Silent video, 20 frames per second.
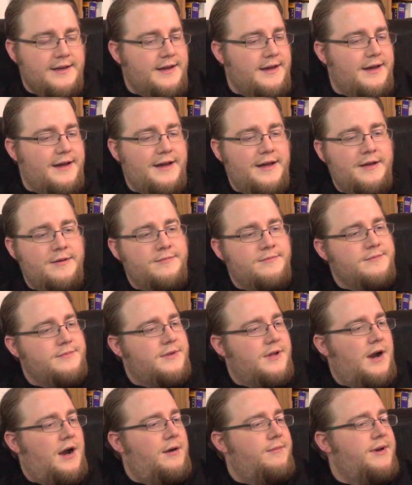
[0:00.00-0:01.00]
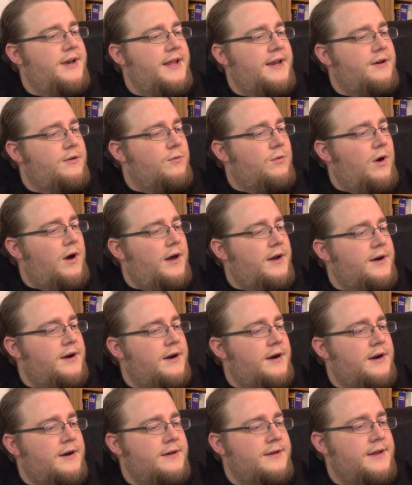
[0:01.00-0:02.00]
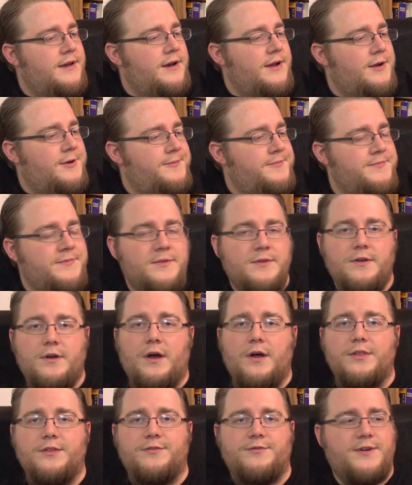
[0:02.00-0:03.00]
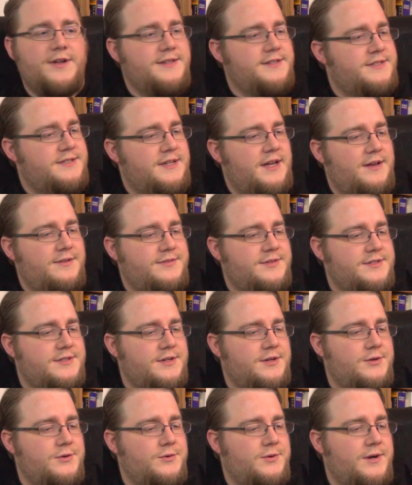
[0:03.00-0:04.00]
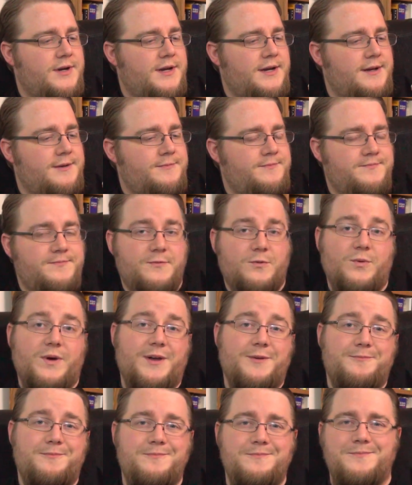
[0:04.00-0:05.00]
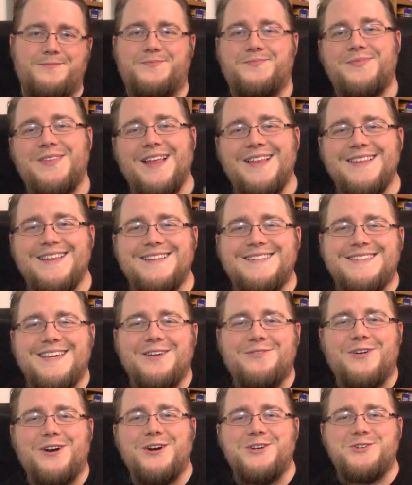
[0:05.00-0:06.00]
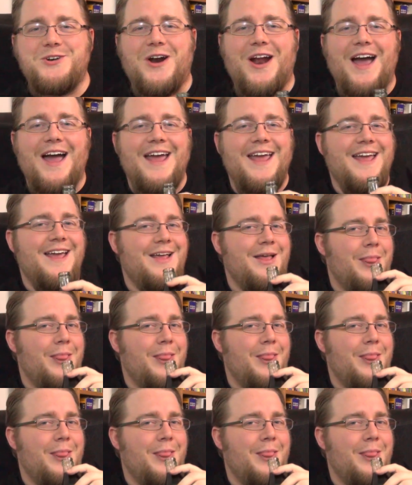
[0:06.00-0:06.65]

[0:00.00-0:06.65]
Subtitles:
Carbonated water, you know, all the fun stuff. So, well, let's give her a try.